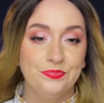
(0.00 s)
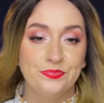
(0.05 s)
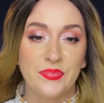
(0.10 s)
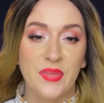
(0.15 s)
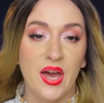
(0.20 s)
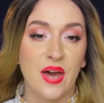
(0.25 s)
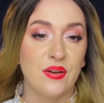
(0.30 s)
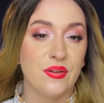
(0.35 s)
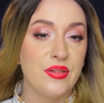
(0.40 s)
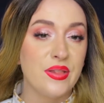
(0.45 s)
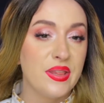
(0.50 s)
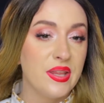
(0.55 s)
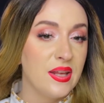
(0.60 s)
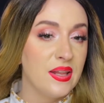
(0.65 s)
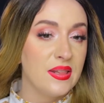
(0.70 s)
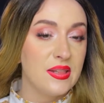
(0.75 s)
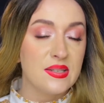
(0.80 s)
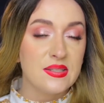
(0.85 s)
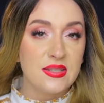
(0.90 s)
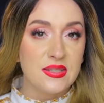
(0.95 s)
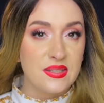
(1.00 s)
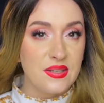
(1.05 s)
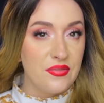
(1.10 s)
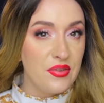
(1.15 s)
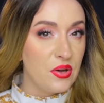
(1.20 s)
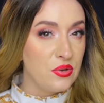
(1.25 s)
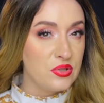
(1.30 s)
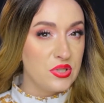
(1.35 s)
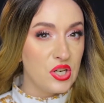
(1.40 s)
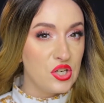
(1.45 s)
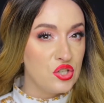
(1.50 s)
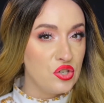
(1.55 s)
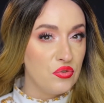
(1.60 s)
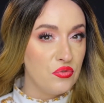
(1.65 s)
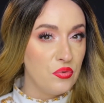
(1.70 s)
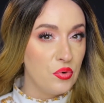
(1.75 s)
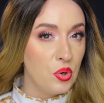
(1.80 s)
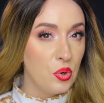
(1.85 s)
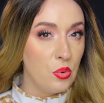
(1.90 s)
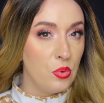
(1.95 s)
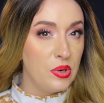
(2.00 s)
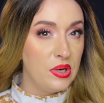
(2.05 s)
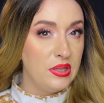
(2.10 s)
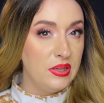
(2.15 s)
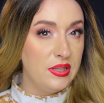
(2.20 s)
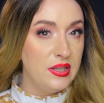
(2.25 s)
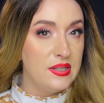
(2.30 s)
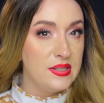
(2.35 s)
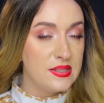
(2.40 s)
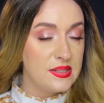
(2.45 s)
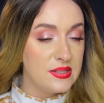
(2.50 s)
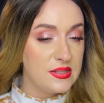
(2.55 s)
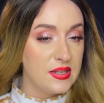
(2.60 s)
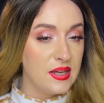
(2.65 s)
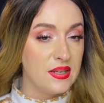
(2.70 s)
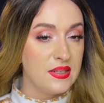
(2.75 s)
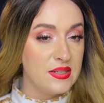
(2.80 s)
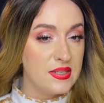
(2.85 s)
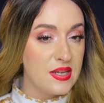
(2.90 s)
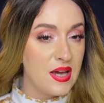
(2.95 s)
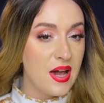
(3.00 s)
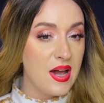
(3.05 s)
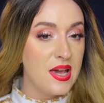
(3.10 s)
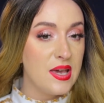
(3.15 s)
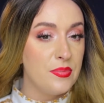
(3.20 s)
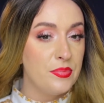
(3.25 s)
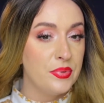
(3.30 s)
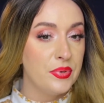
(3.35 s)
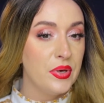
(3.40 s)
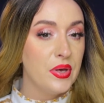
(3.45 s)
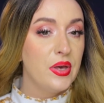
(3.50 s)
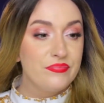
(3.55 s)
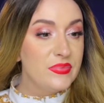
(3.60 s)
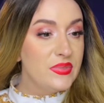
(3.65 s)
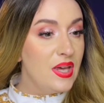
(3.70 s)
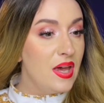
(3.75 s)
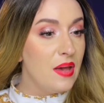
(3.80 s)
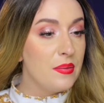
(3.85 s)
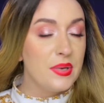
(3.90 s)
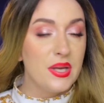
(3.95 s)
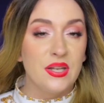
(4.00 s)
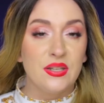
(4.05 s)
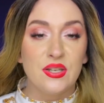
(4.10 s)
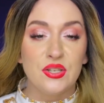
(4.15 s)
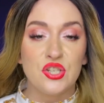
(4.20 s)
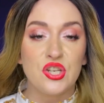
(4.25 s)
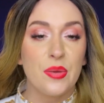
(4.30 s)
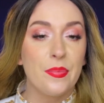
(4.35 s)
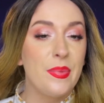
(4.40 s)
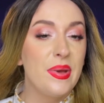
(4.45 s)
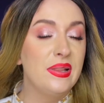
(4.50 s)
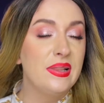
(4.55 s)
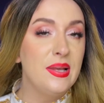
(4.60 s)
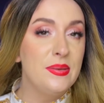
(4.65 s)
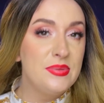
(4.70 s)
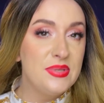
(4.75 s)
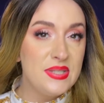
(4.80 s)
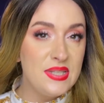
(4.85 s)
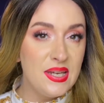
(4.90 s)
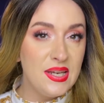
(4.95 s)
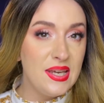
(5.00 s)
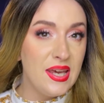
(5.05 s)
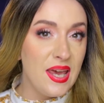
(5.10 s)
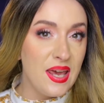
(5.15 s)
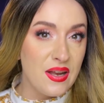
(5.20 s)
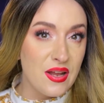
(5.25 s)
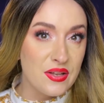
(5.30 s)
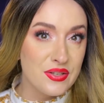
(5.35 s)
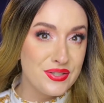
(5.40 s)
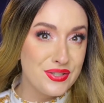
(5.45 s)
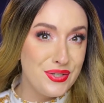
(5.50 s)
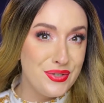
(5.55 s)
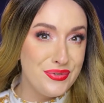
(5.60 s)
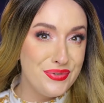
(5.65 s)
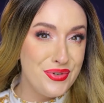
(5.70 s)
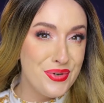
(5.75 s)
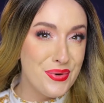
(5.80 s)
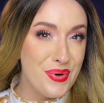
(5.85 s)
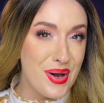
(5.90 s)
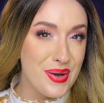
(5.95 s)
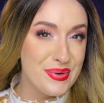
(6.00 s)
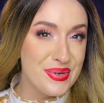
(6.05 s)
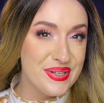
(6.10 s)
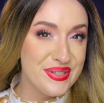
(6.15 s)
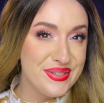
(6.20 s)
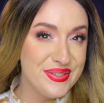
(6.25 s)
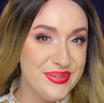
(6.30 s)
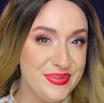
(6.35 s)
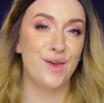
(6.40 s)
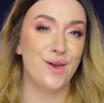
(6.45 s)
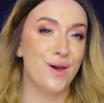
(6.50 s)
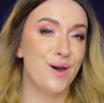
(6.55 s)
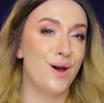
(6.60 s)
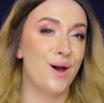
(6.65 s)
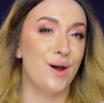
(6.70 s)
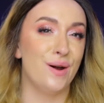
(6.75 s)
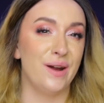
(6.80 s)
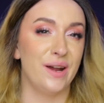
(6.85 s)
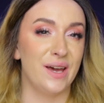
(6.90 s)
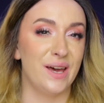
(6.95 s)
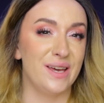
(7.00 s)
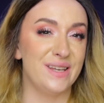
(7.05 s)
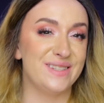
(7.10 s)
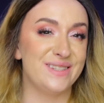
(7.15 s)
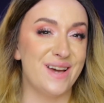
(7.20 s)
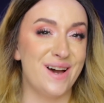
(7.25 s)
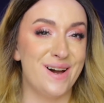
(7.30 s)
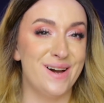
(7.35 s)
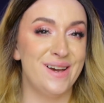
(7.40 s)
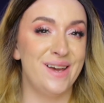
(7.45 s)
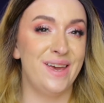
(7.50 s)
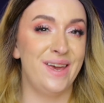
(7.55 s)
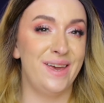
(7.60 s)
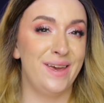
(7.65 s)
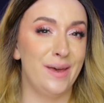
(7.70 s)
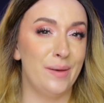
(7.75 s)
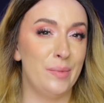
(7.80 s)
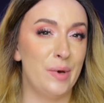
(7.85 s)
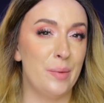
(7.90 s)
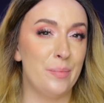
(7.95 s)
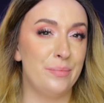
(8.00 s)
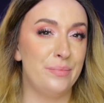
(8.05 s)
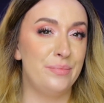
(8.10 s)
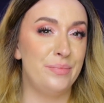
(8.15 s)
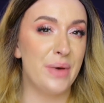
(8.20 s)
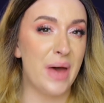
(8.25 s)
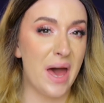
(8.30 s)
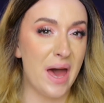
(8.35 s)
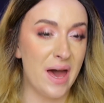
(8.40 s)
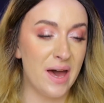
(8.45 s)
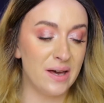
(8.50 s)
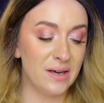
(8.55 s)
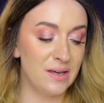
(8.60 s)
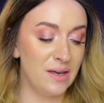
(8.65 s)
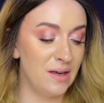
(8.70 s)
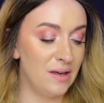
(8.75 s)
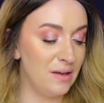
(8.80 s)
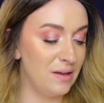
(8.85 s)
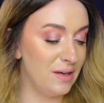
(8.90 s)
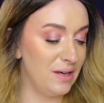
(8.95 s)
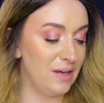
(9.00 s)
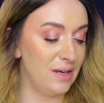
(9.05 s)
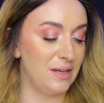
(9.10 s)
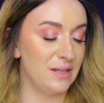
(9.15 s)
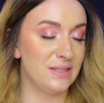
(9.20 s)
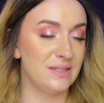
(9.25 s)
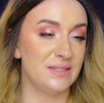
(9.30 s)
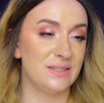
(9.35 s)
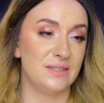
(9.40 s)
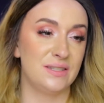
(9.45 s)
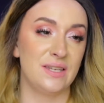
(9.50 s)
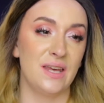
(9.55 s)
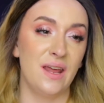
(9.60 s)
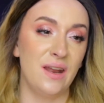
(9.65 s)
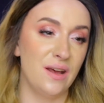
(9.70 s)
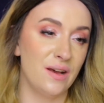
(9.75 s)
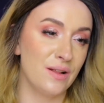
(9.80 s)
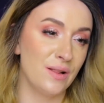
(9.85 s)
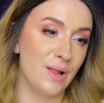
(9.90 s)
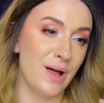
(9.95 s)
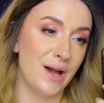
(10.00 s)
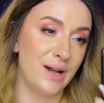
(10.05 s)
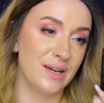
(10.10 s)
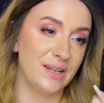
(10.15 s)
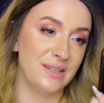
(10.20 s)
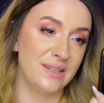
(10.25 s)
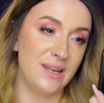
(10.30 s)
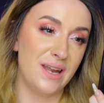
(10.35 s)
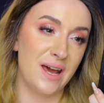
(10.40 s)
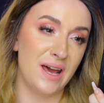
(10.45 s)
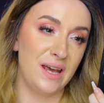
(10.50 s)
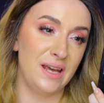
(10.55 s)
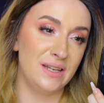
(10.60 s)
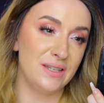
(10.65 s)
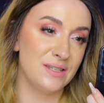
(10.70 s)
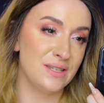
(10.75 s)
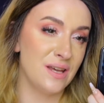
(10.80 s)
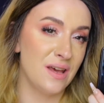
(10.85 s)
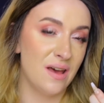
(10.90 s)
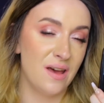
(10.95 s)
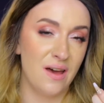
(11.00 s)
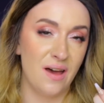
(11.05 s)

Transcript: I don't think this is a foundation for oily skin type. I'm gonna touch up my lipstick and I'll see you in a few hours. Alright guys, I am back. It's 10 o'clock at night.